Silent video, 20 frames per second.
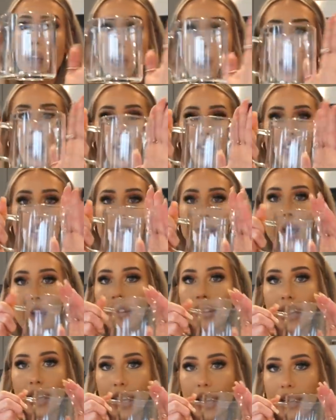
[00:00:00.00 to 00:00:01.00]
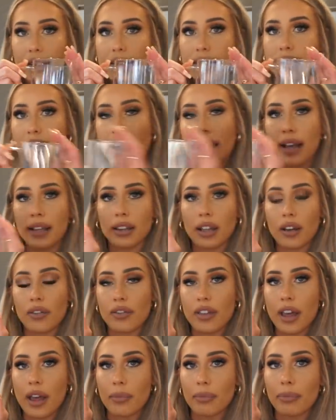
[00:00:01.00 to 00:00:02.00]
and just elegant. I love
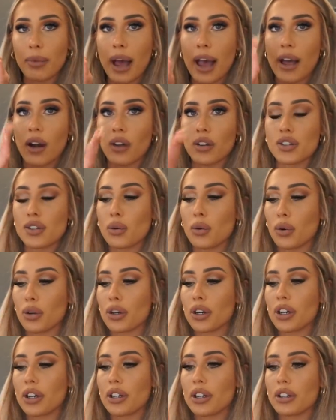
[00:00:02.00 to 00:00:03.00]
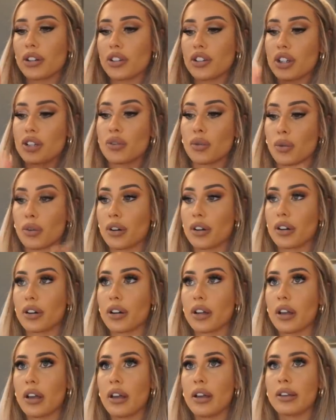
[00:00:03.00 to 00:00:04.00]
them. I also ordered, just
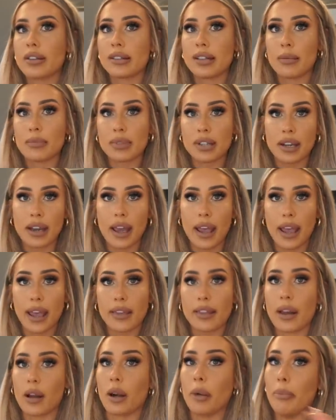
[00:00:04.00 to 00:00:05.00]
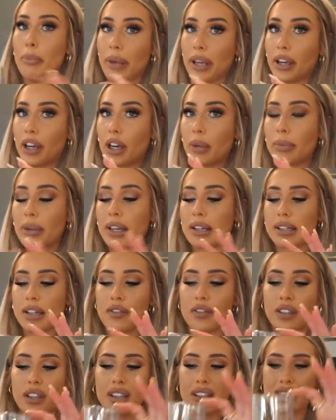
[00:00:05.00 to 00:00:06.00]
ordered some today that are bigger because I
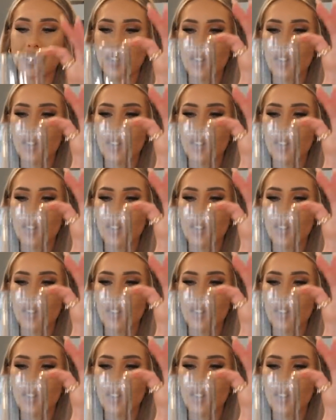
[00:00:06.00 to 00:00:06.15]
feel like these are